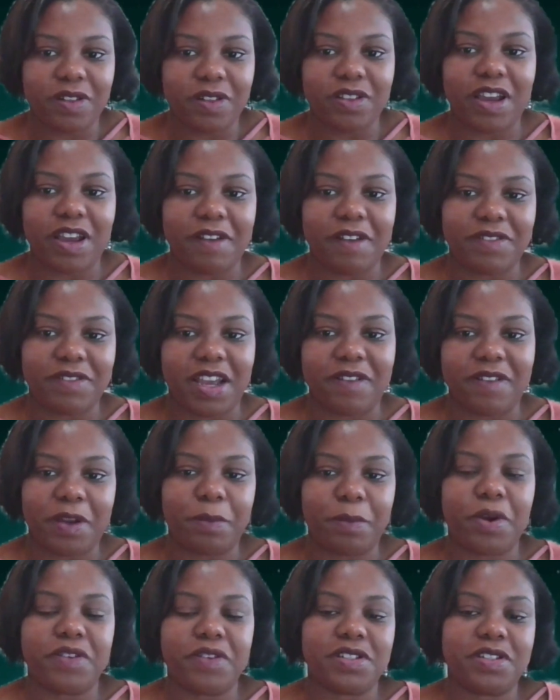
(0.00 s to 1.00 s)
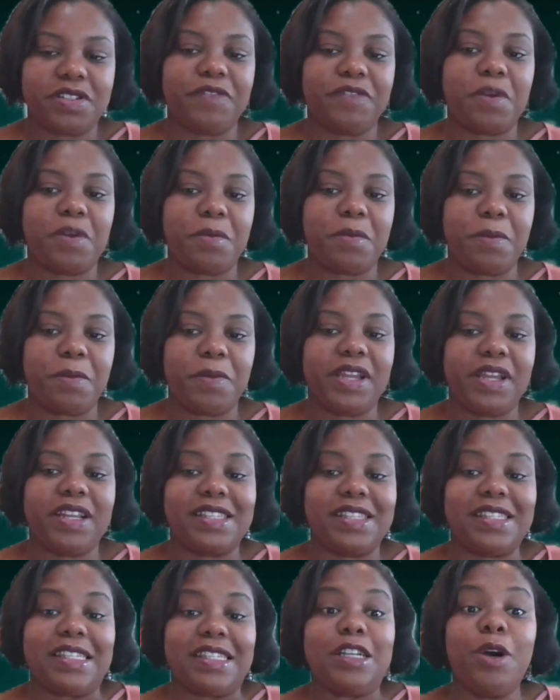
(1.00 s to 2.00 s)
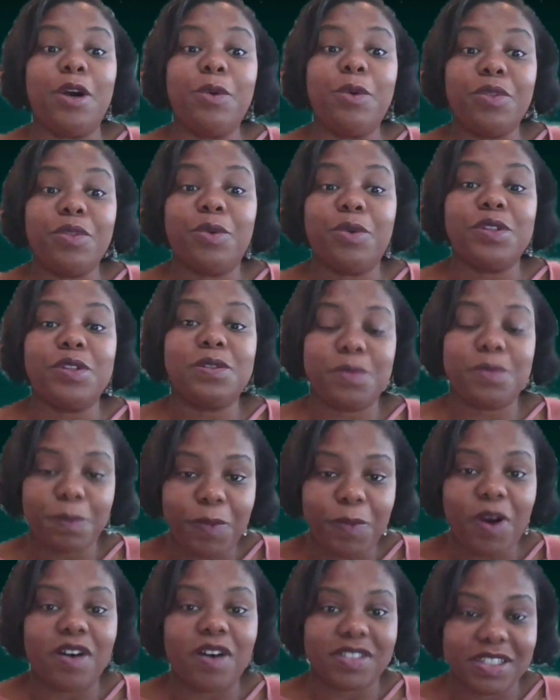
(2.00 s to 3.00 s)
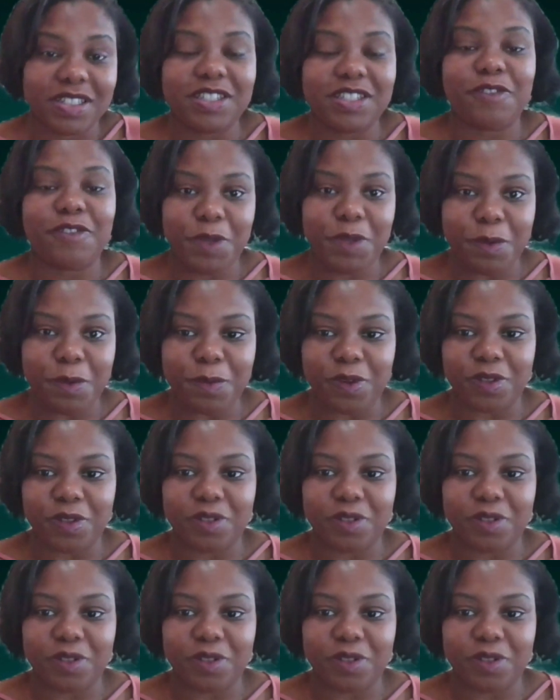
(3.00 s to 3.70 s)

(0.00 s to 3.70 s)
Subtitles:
You have to have that positive frame of mind and seek out those positive people